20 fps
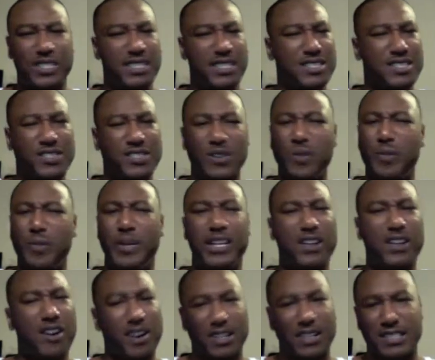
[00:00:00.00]
There's so many
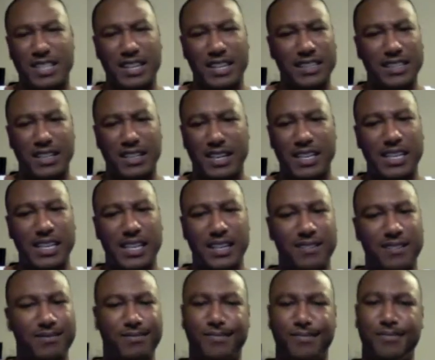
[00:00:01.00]
artists out there. I
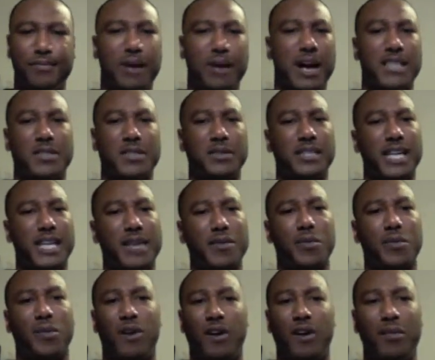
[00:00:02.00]
can't possibly name
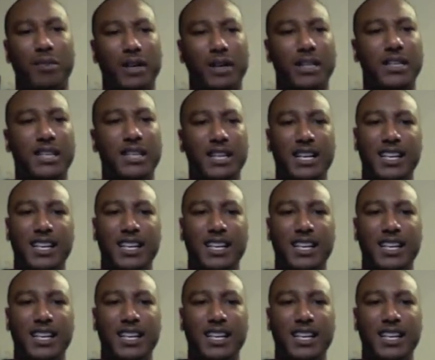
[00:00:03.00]
them all, but